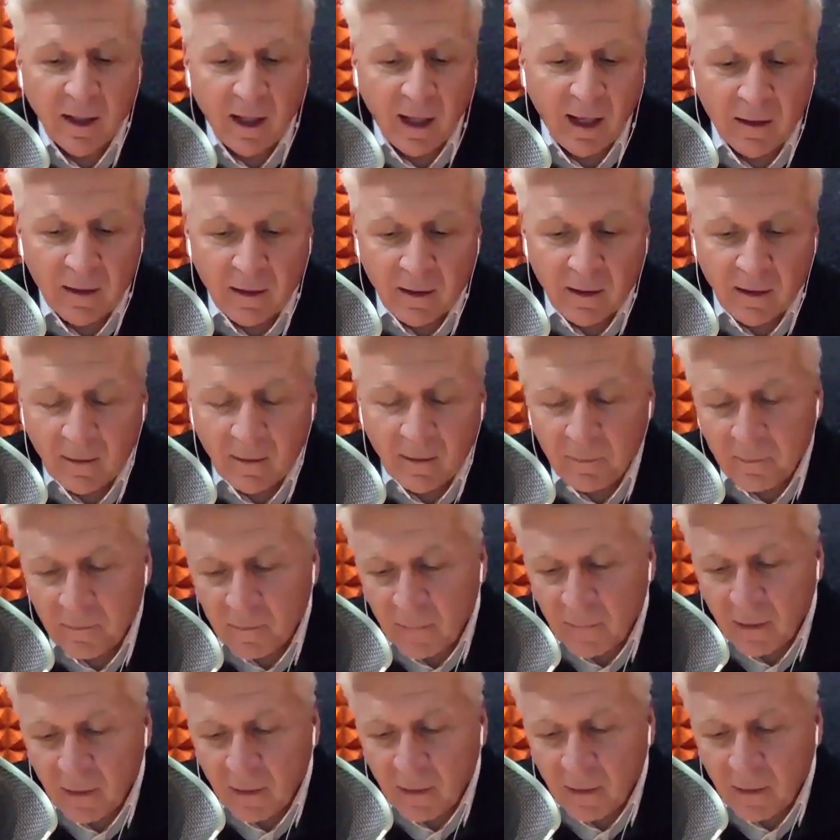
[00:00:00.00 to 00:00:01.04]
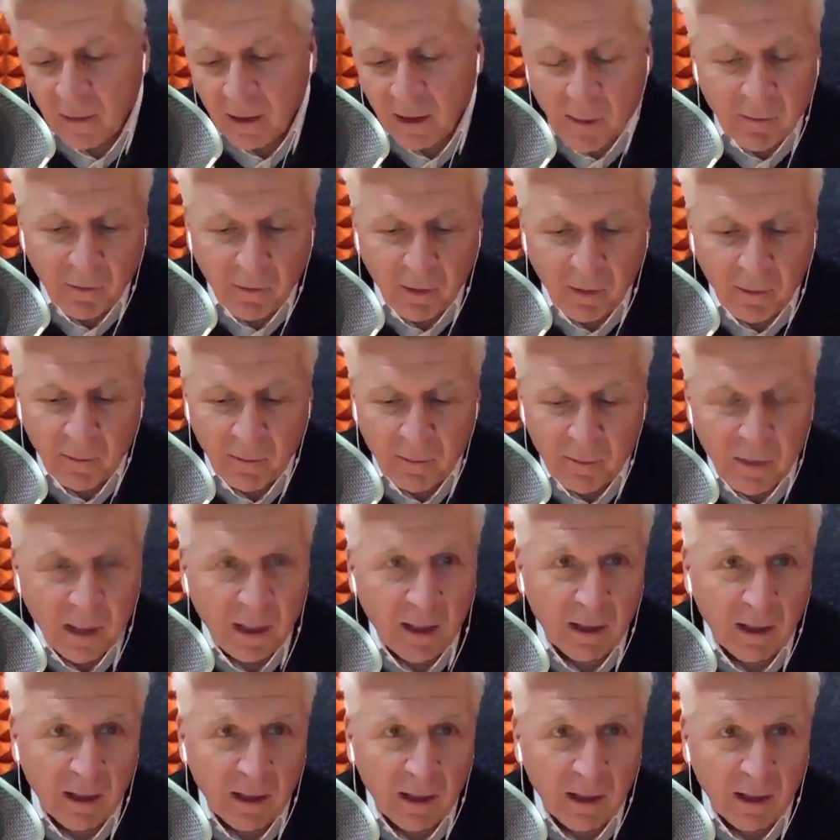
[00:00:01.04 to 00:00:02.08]
And coming
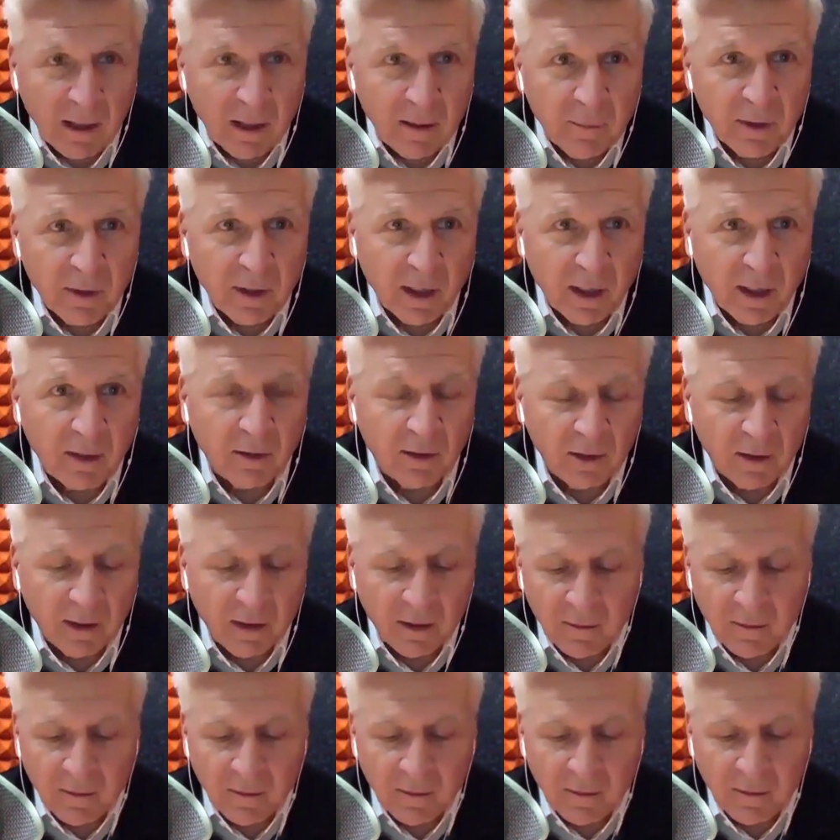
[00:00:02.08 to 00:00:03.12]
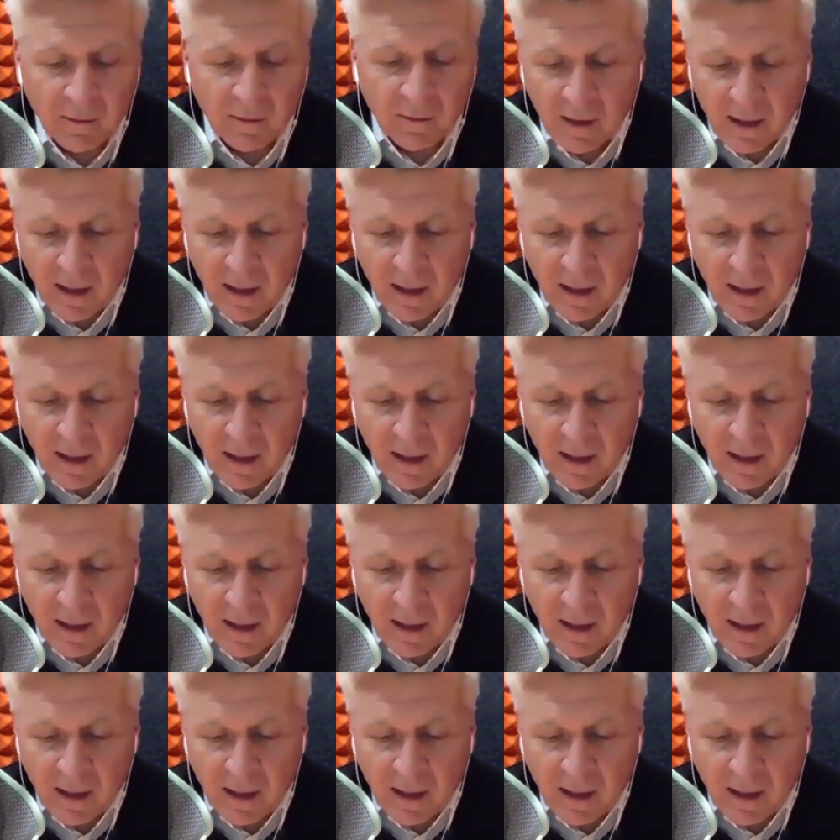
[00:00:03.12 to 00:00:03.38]
from me particularly,